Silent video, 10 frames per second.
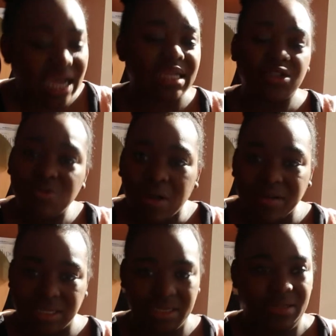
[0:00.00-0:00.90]
I got 2
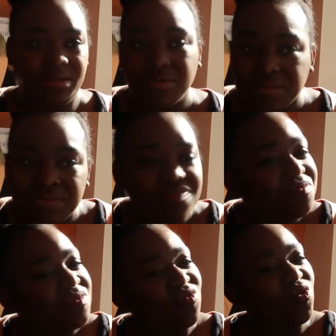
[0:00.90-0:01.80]
older sisters,
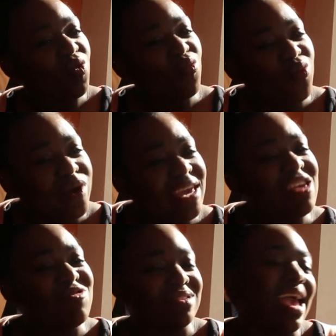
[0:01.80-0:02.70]
we
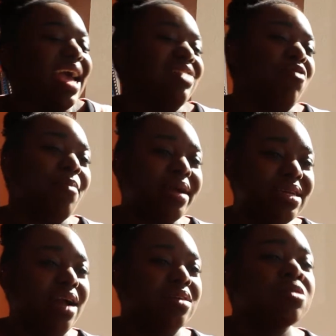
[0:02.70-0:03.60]
used to ask for
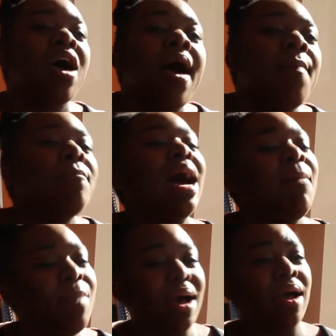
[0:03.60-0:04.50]
McDonald's. My
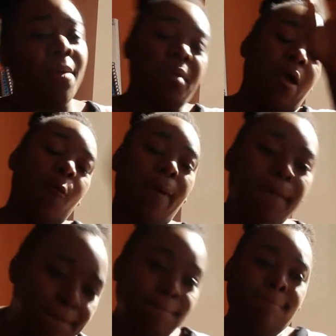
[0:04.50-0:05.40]
mom
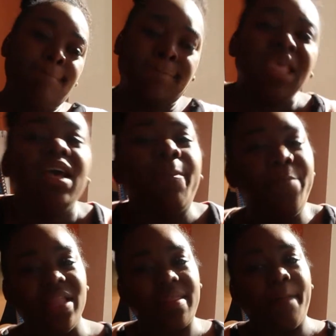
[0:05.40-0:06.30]
would
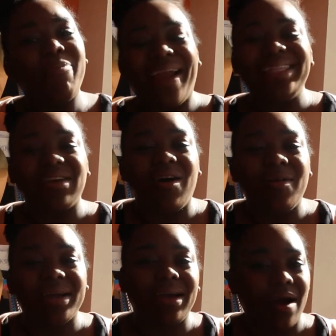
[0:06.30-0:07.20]
put the brakes on
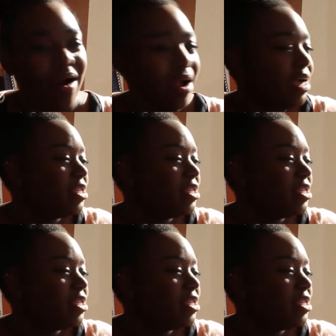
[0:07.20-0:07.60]
the car,